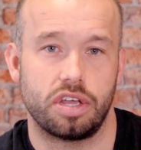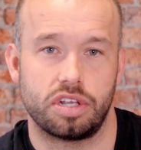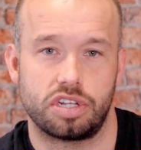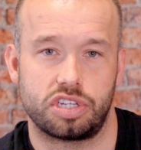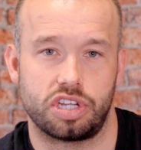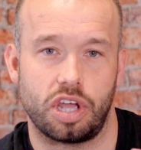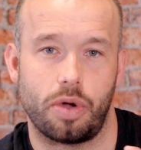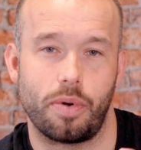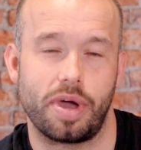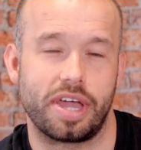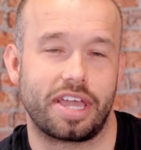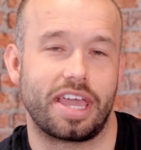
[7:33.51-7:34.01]

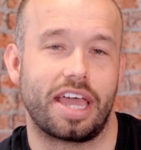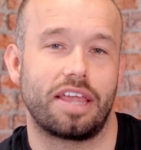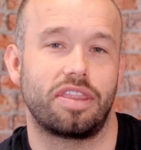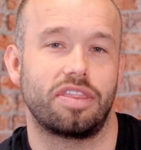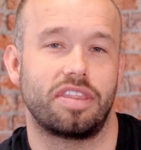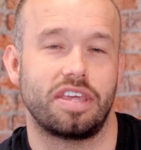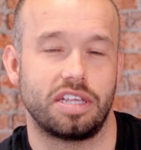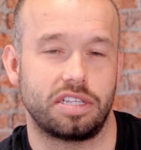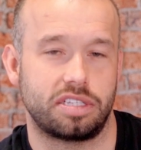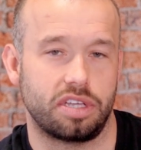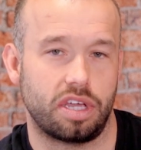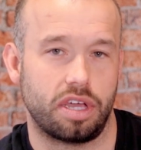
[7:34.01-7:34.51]
So again,
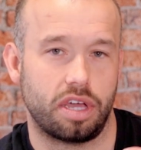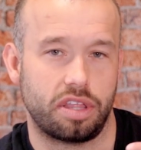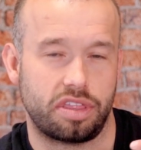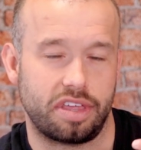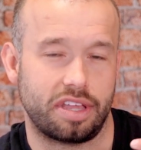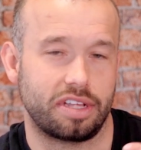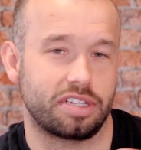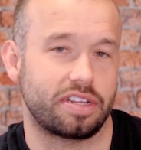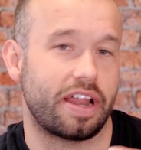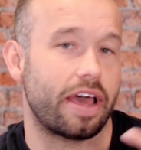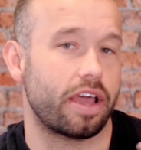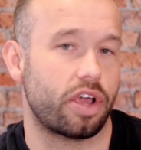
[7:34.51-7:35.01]
these are
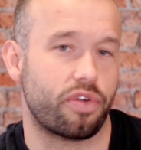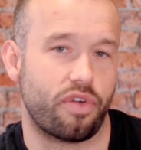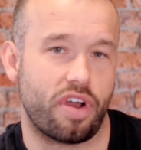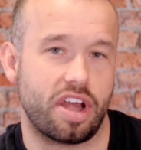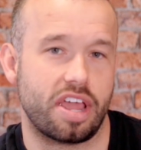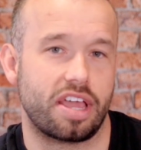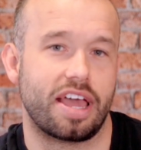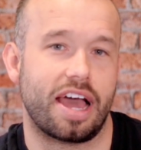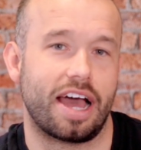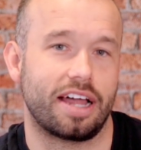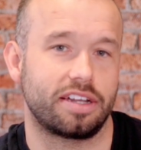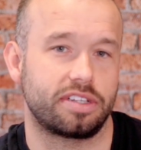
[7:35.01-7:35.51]
things like
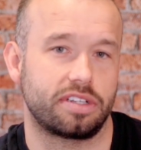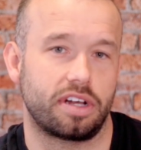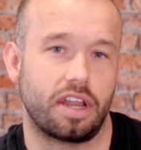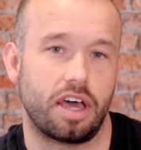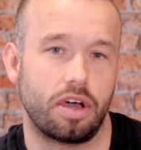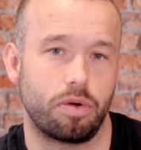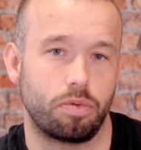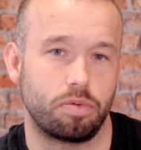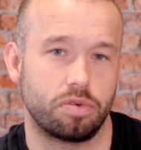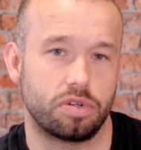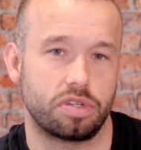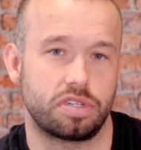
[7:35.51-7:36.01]
credit cards,
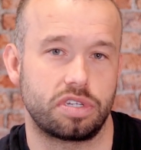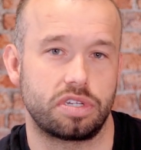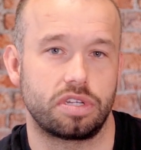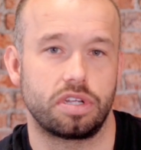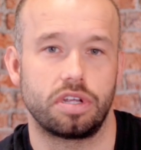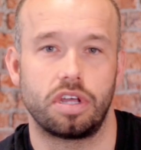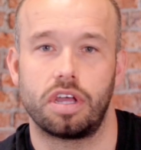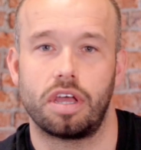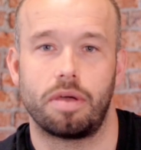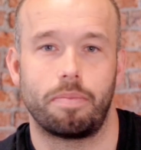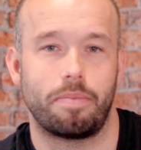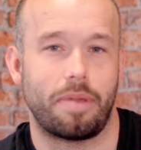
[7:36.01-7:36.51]
loans,
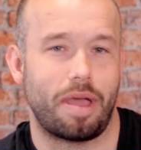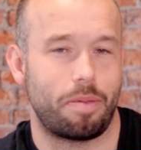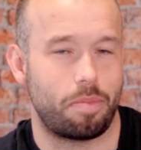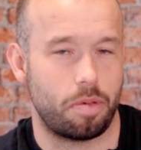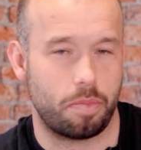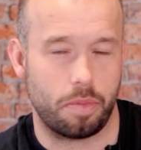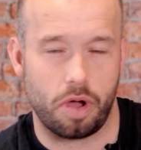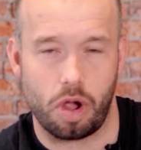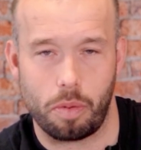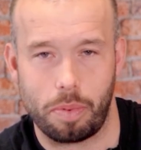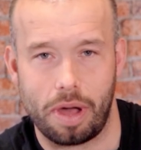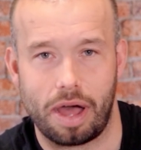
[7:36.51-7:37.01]

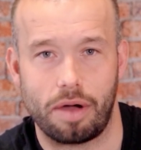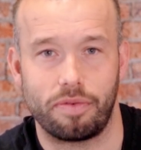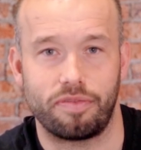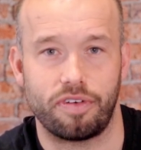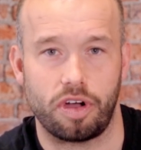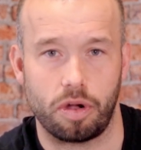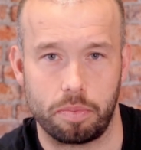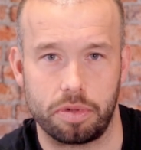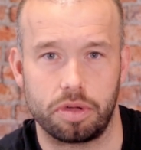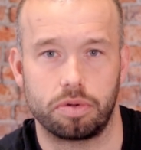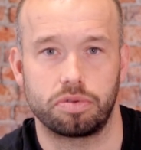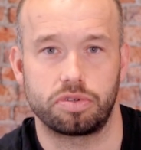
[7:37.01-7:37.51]
maybe mobile
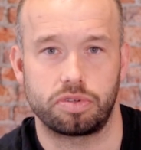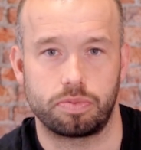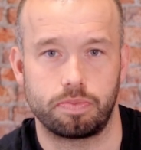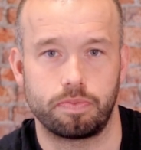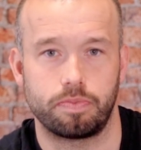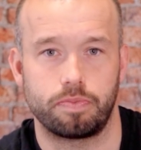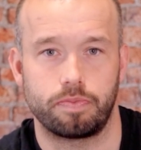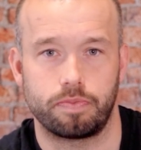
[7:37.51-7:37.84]
phone bills.